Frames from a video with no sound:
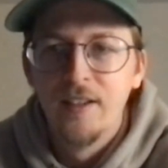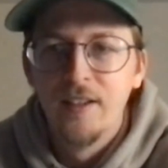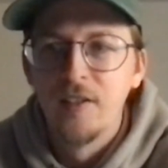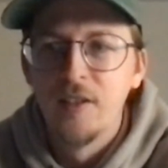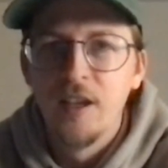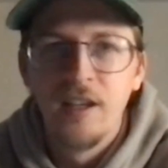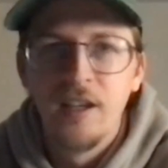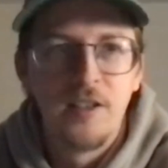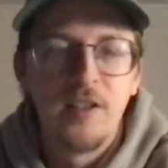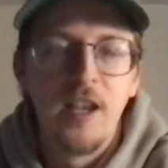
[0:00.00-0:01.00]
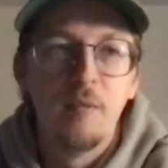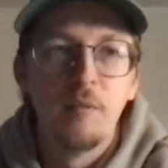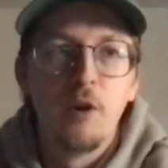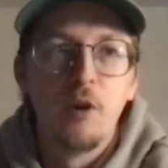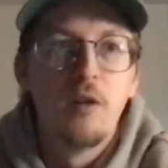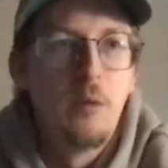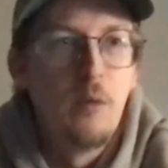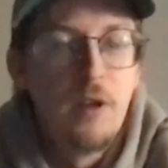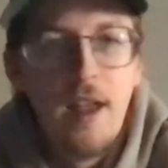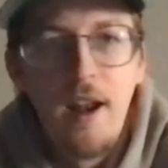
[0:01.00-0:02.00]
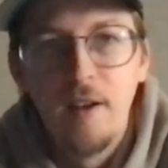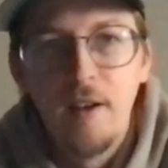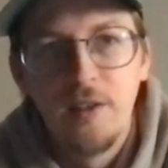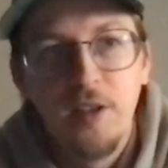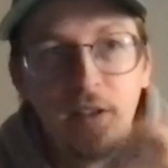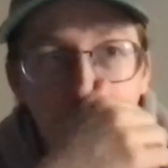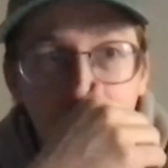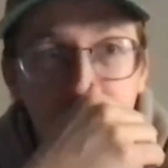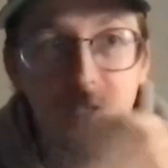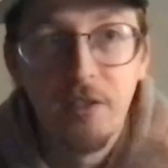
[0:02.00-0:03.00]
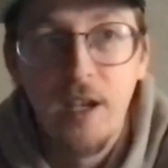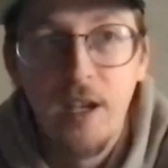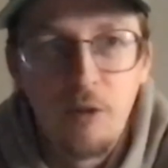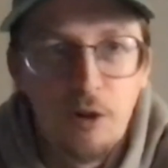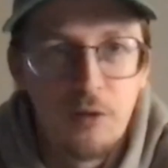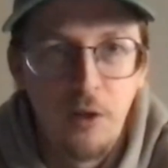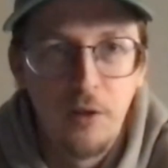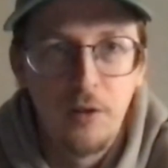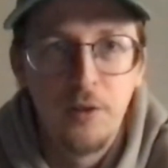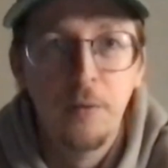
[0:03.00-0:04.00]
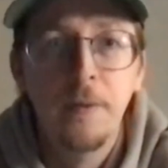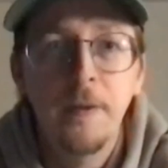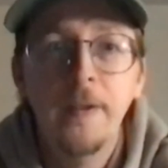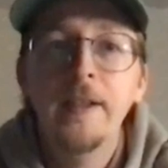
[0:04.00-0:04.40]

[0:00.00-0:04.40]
It's a Sam Gross. The one that I stuck out was a Sam Gross cartoon,